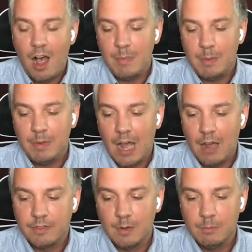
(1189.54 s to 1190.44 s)
maybe
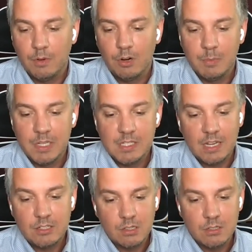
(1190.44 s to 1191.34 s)
not from urban
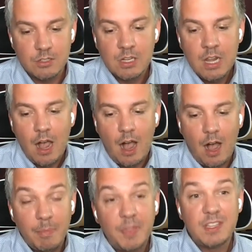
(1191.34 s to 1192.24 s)
centers.
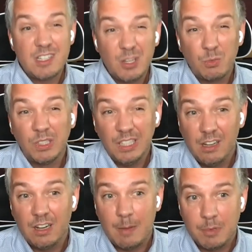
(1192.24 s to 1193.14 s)
But this is a really
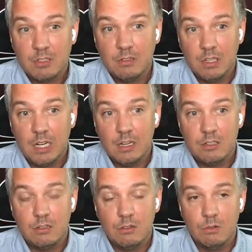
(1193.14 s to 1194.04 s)
good opportunity
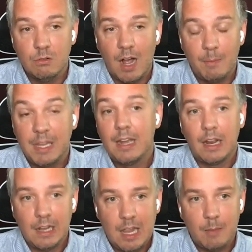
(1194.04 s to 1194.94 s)
to get
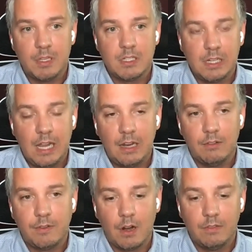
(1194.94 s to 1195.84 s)
on campus and get in
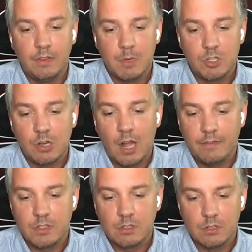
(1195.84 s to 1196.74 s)
front of admission
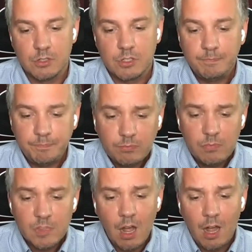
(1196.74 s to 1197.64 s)
officers.
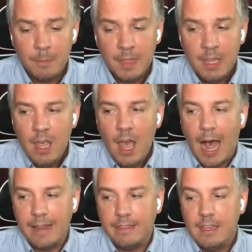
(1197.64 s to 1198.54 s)
um,
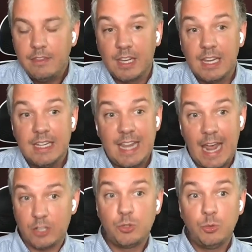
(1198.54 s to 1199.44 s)
I think the
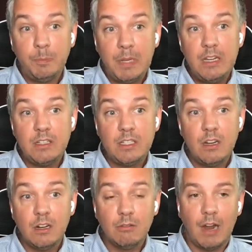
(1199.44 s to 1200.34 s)
contextual piece
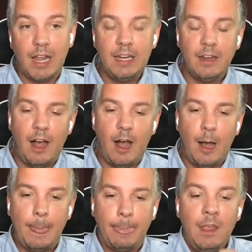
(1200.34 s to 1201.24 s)
here, right?
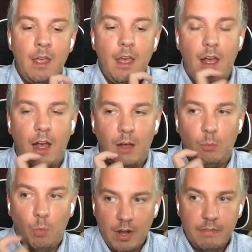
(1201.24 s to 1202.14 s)
One
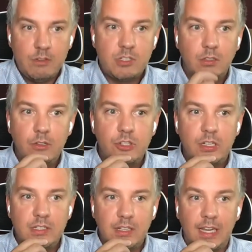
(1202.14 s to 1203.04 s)
of those
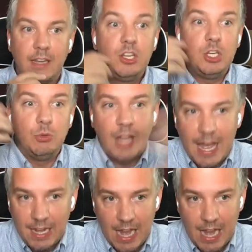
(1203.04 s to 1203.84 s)
solutions, like you lack